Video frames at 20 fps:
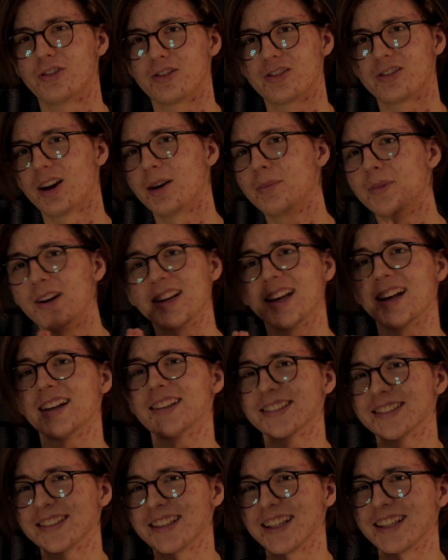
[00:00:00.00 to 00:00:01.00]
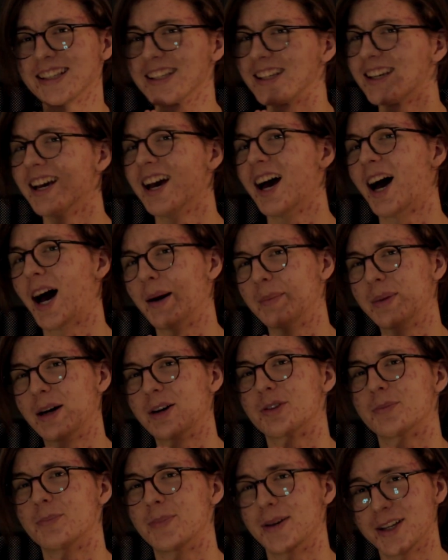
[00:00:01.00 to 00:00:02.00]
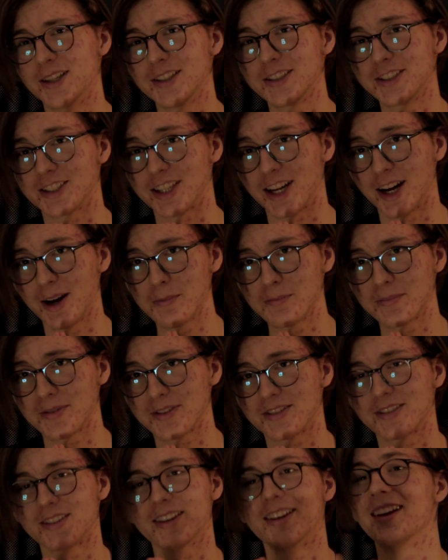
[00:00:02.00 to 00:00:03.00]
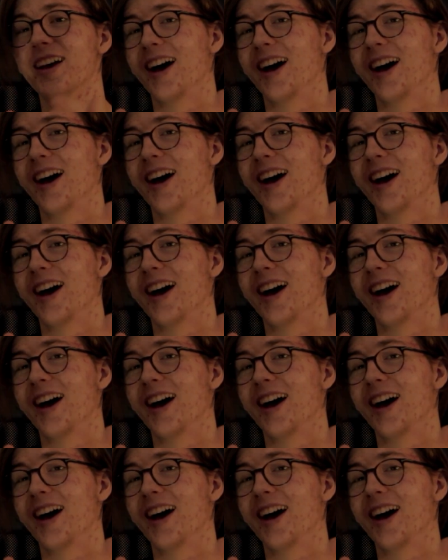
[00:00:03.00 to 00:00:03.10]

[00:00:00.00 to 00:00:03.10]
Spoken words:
for someone asking about push-ups,